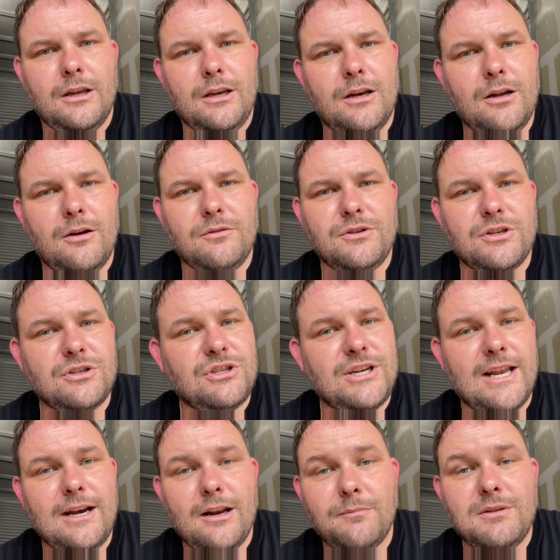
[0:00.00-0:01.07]
you know, just
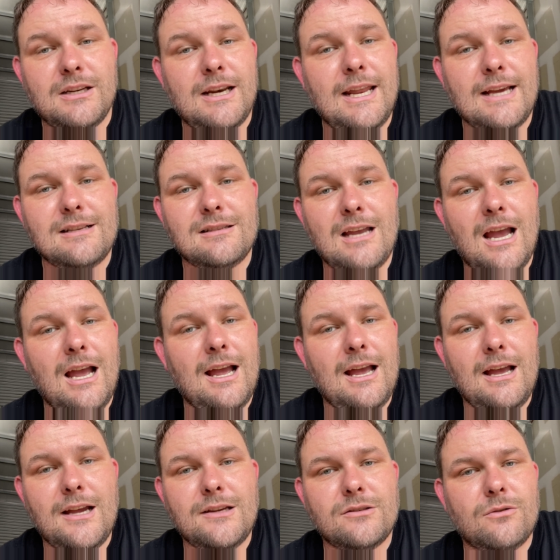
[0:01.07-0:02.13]
jet it up to the next
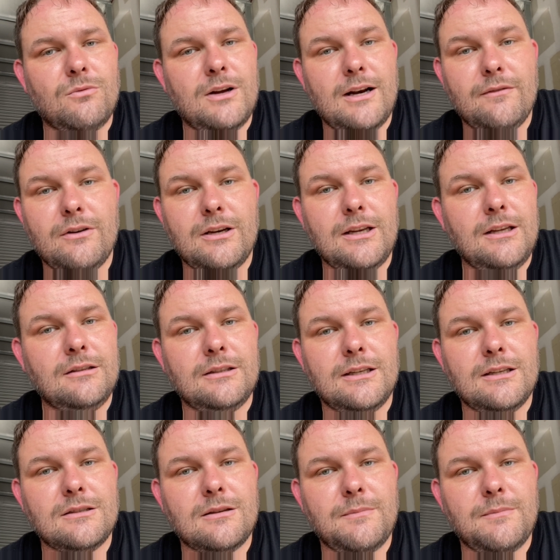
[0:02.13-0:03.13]
size or whatever the deal is.